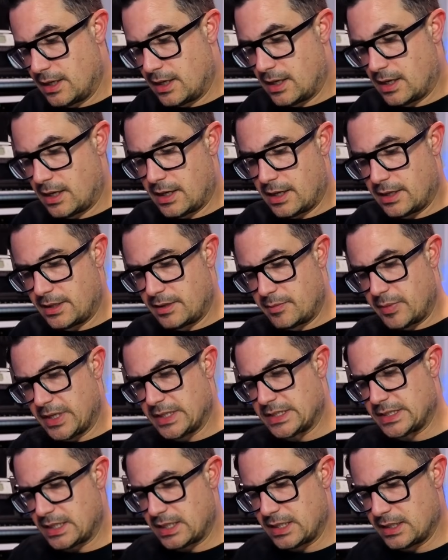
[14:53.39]
And then
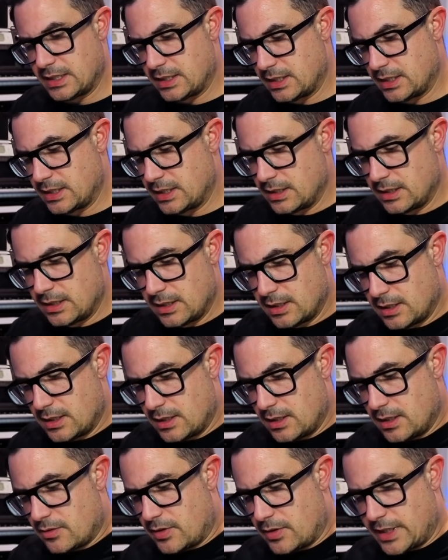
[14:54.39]
basically the
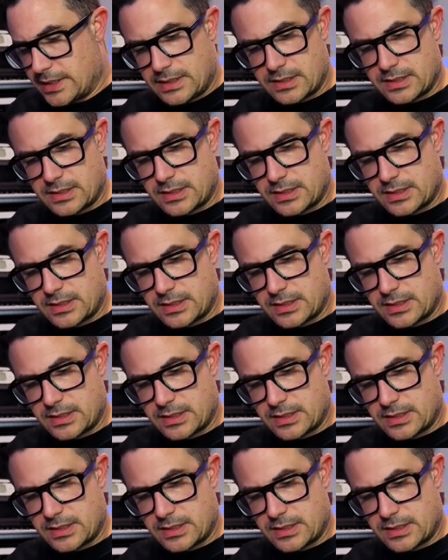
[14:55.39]
right-hand